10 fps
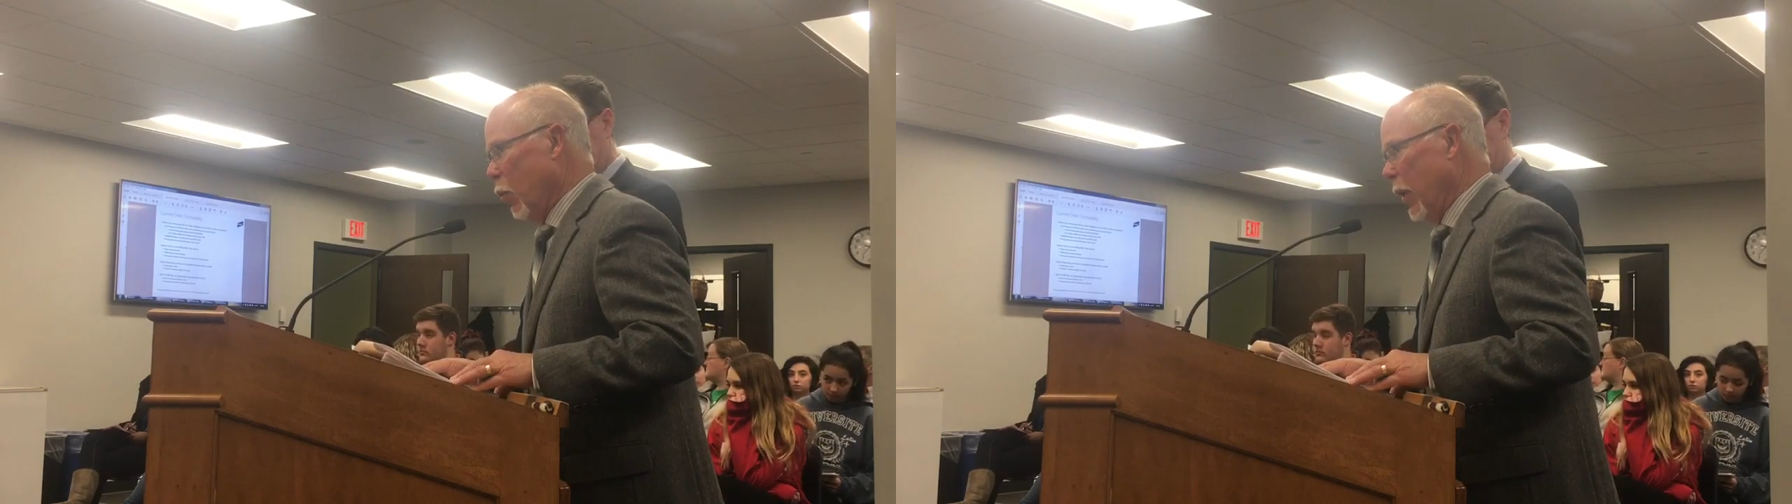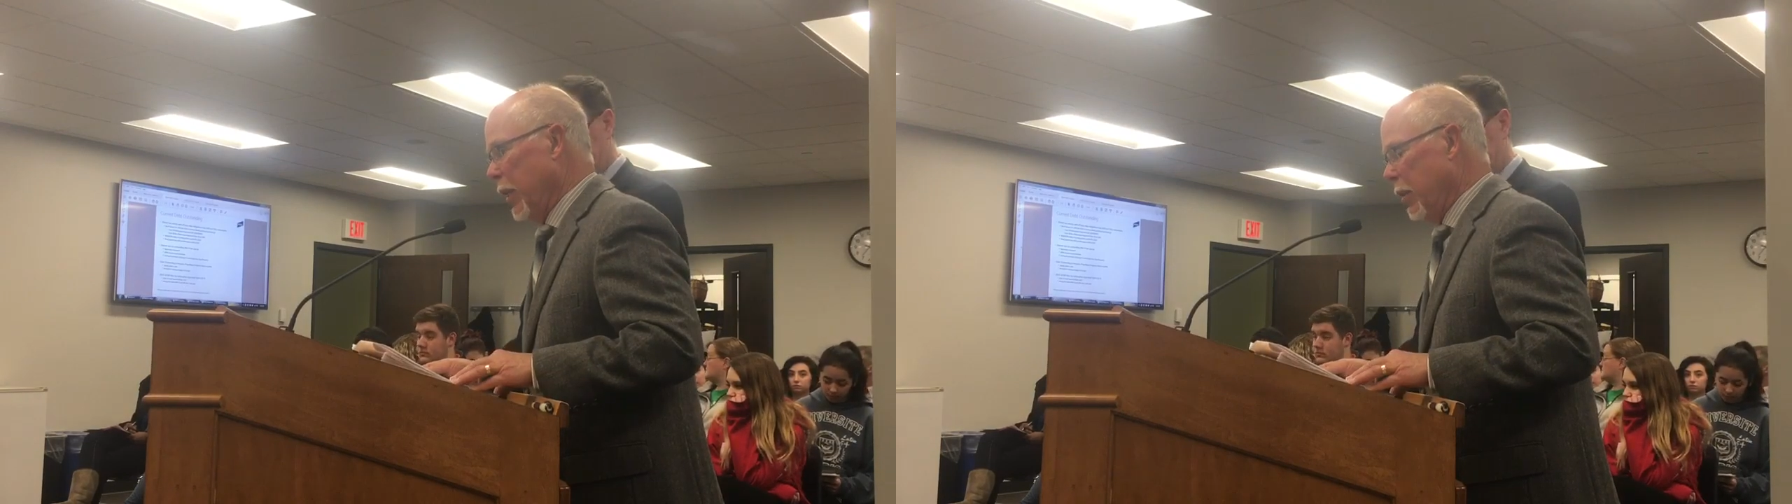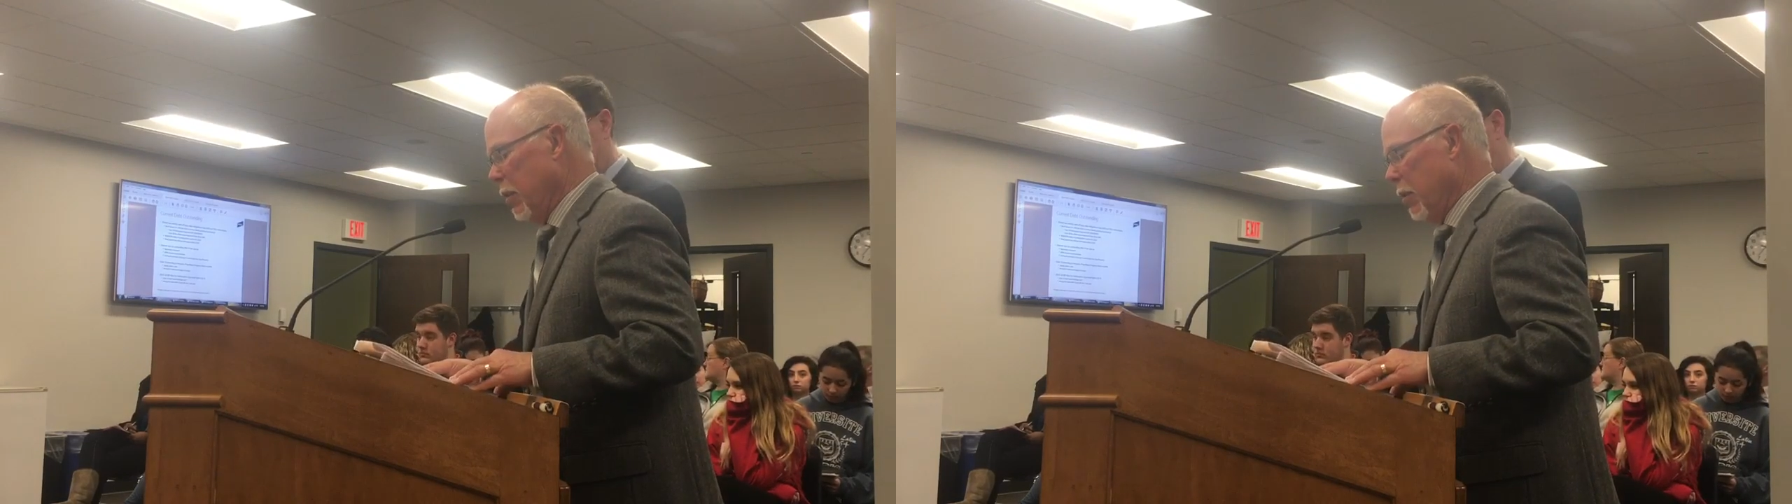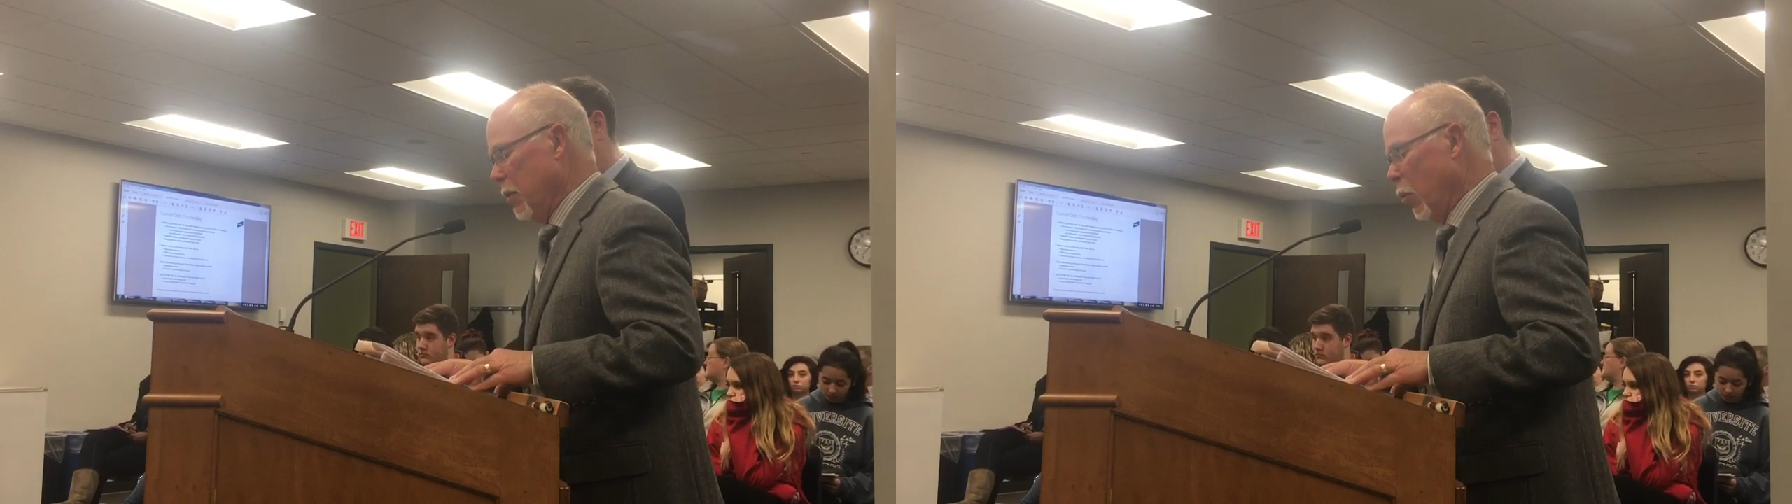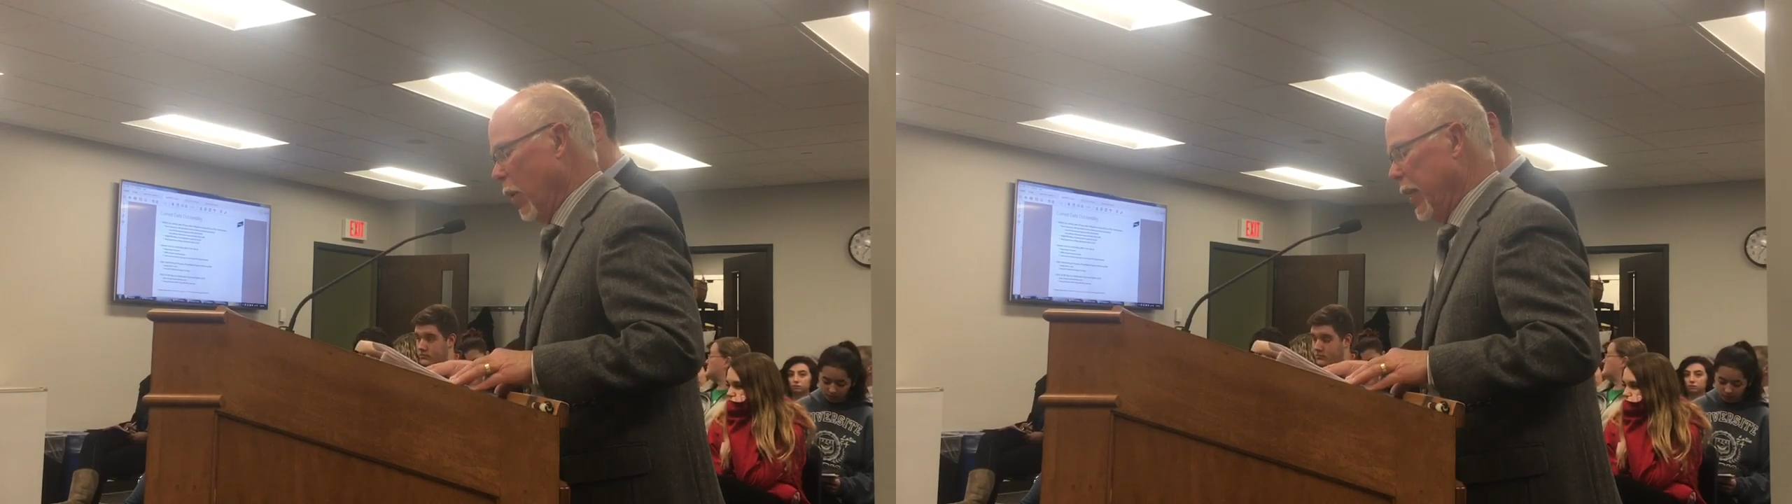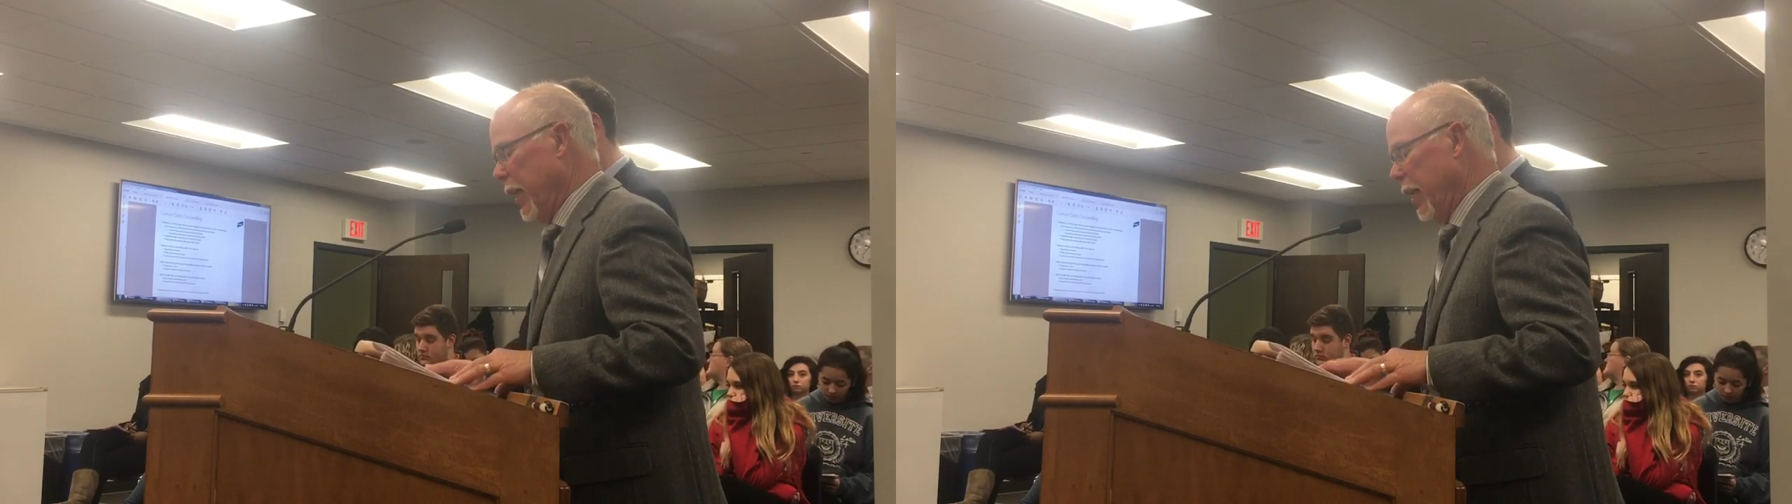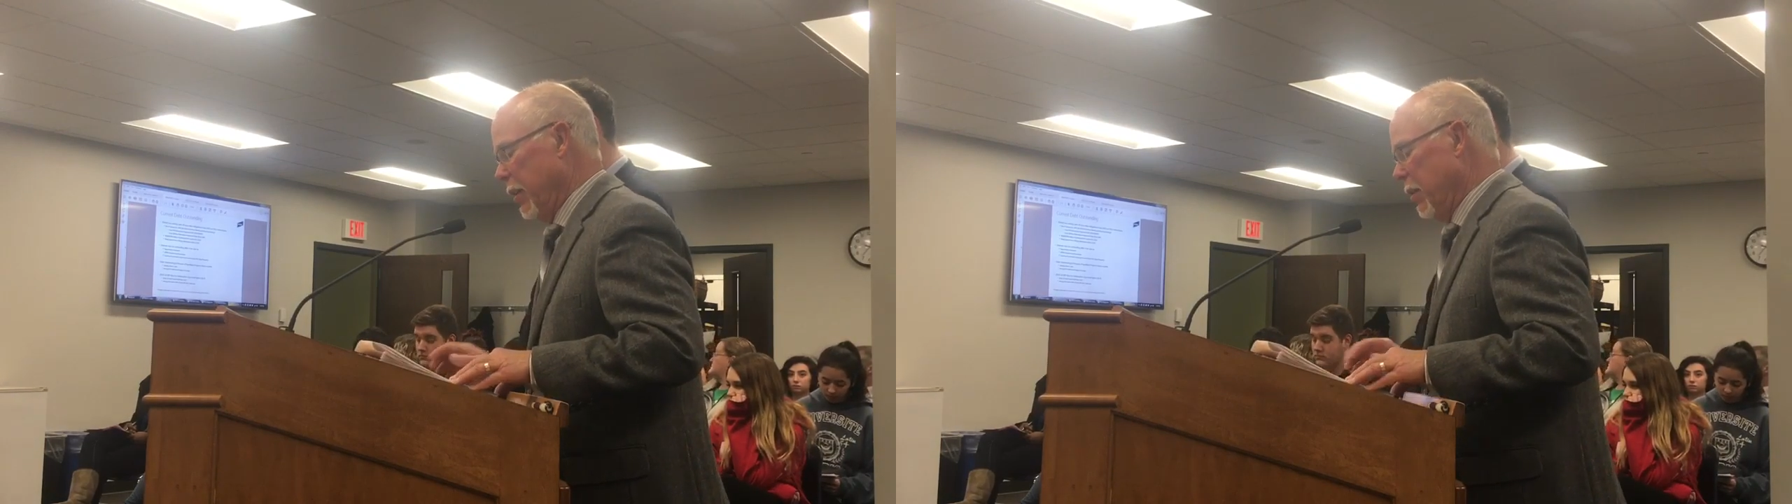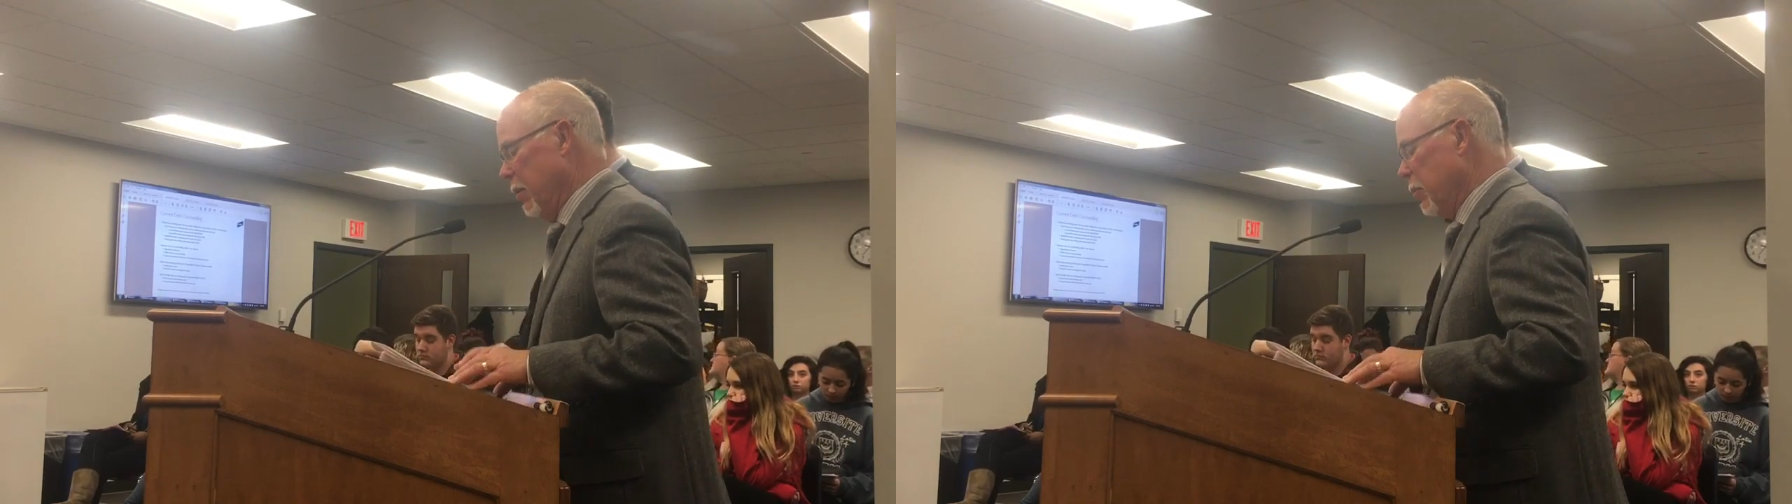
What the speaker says: 2028.